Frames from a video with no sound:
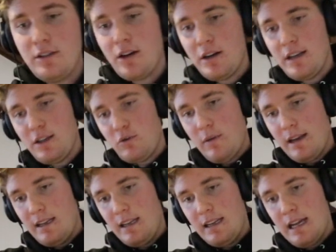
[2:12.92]
Started at
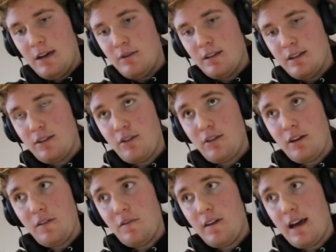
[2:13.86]
20, now it's
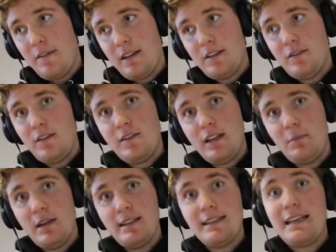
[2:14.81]
35, that's
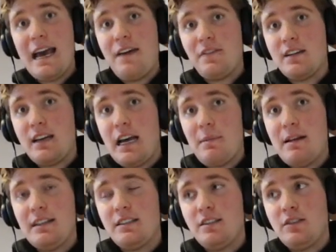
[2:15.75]
15 minutes. That's half the
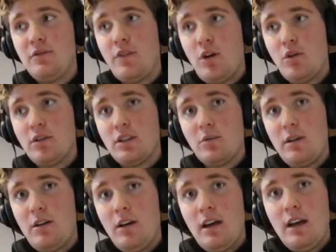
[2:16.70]
time I need to do vocals as well.